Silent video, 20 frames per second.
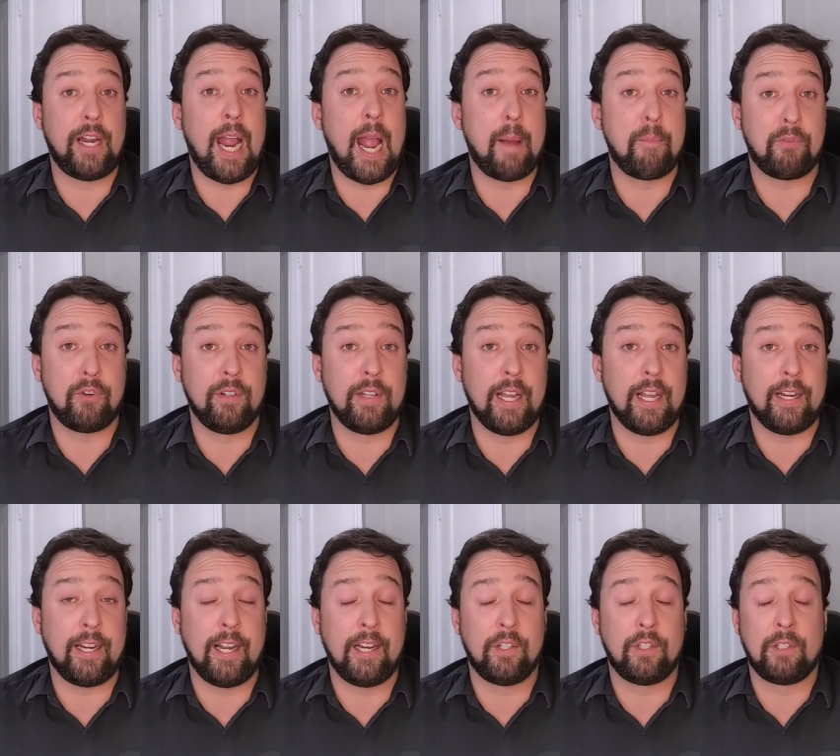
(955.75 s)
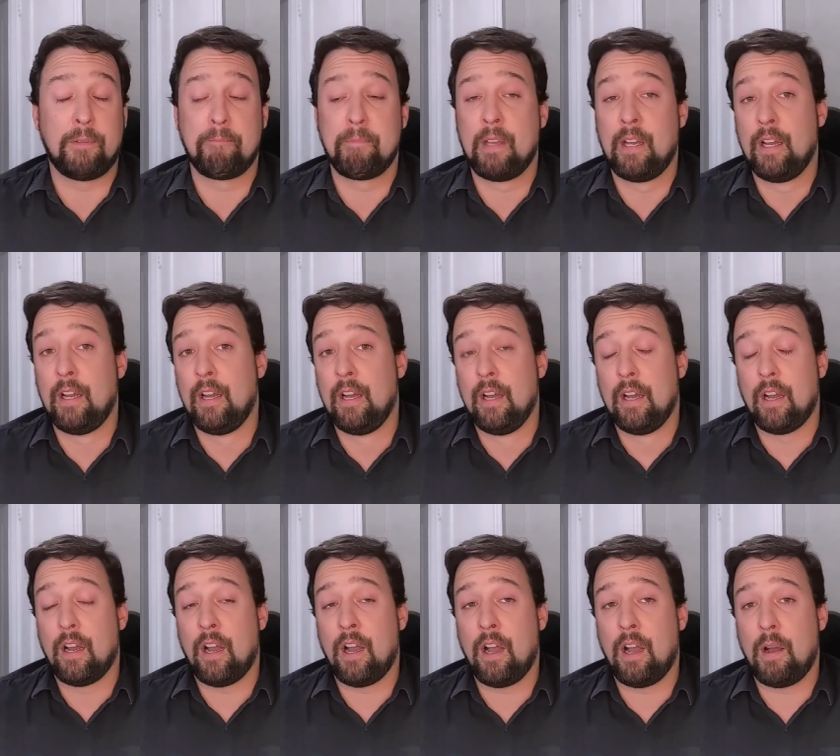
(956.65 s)
capture in
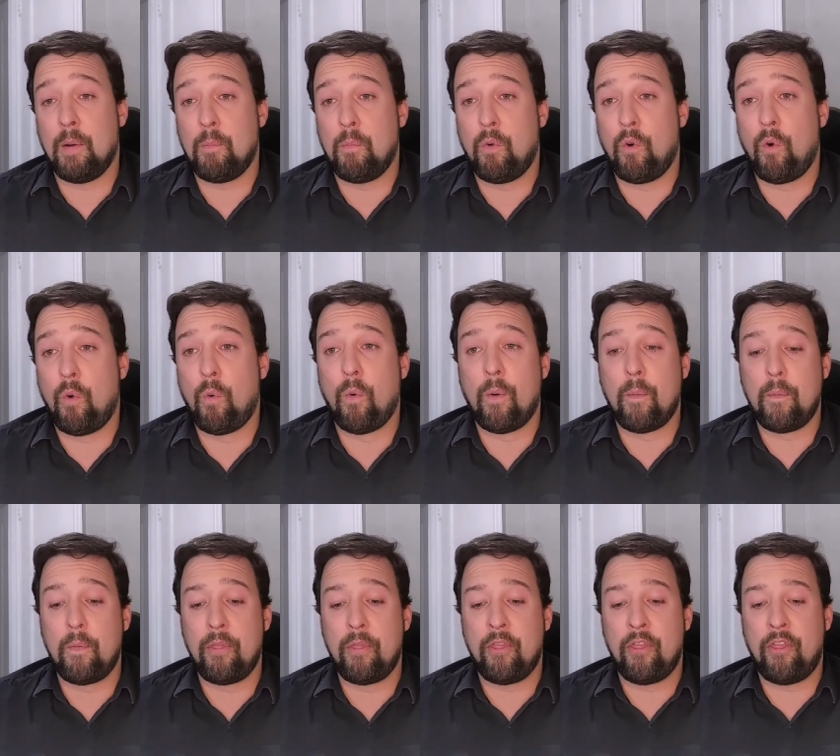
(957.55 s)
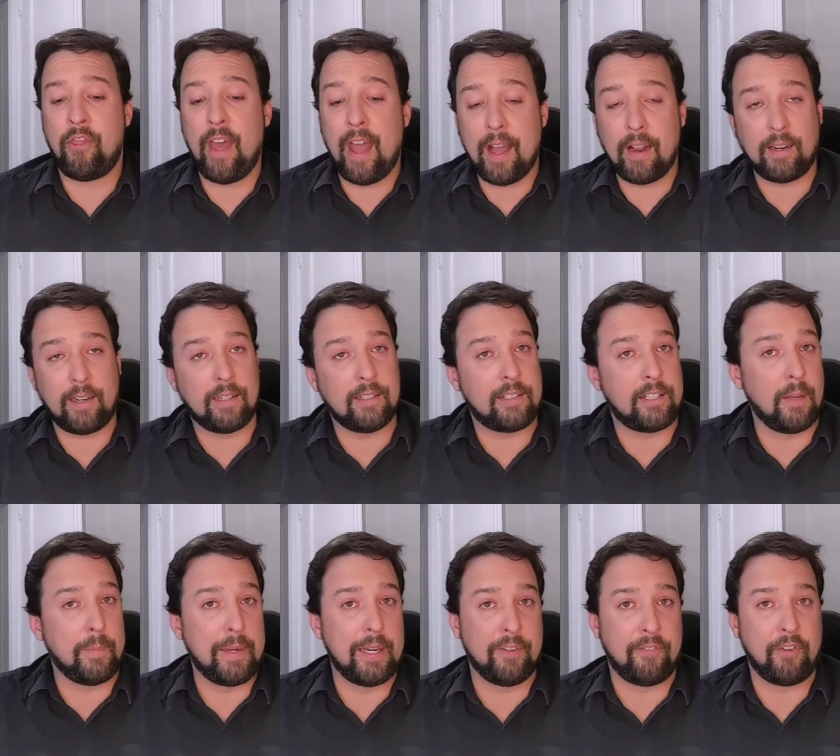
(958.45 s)
that case. That could still
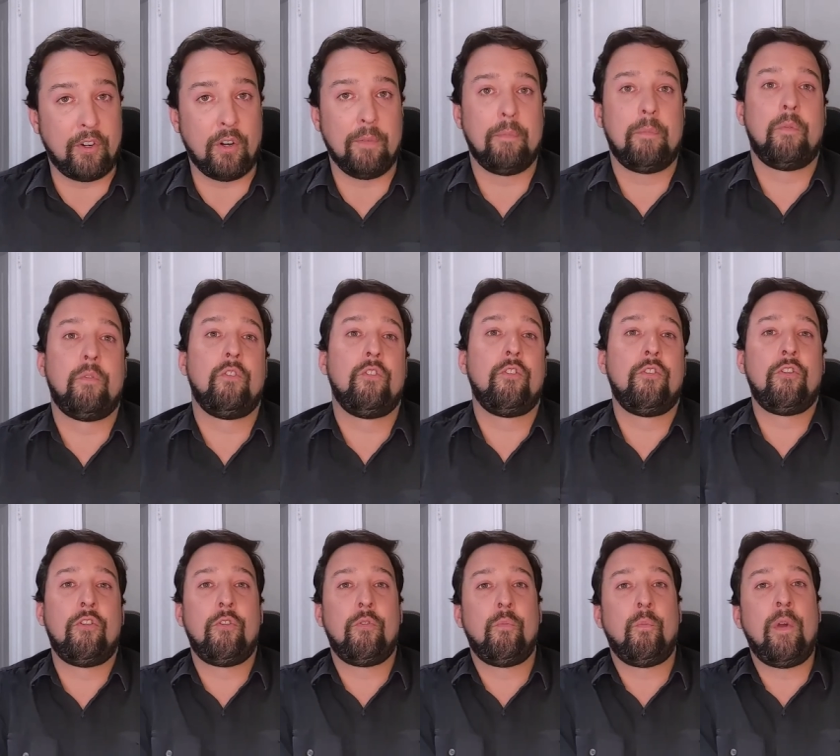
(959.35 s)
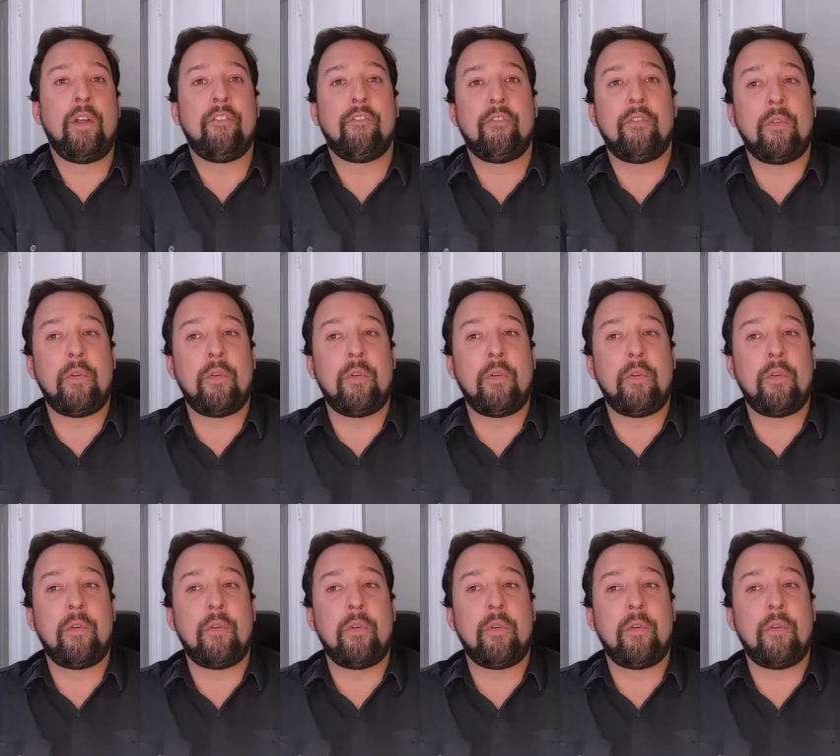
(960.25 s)
be difficult. We've